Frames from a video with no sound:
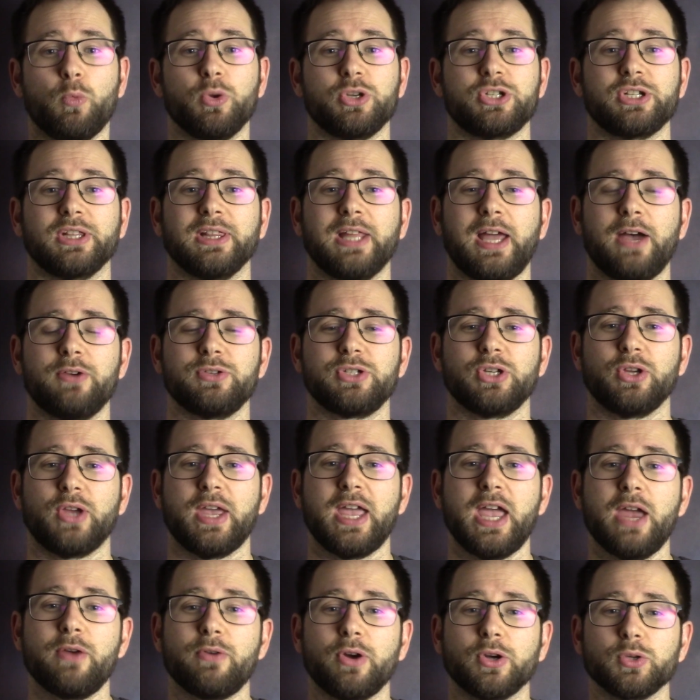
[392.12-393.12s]
which allows your
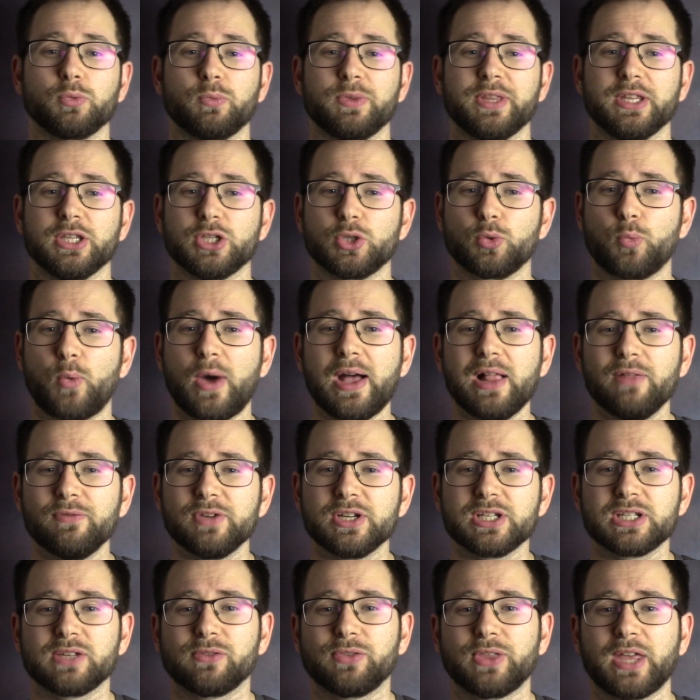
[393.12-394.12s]
heroes within 12
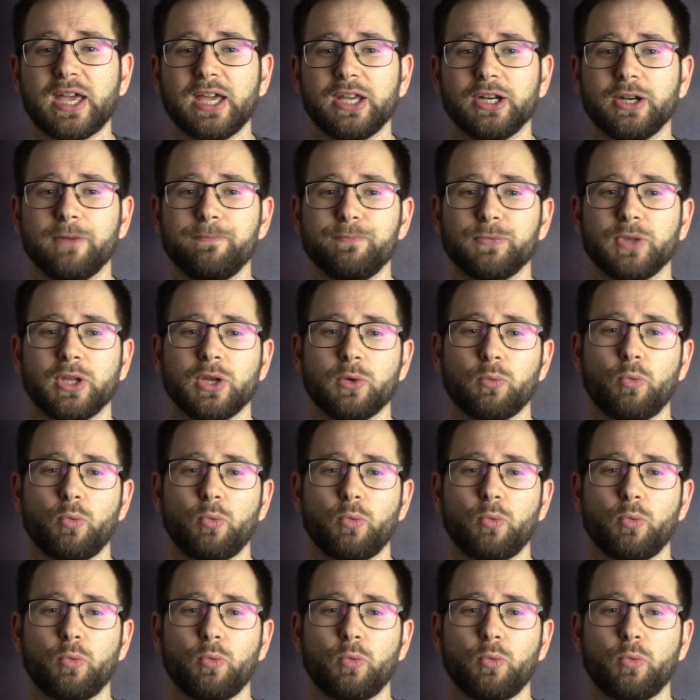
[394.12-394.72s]
inches of Theoden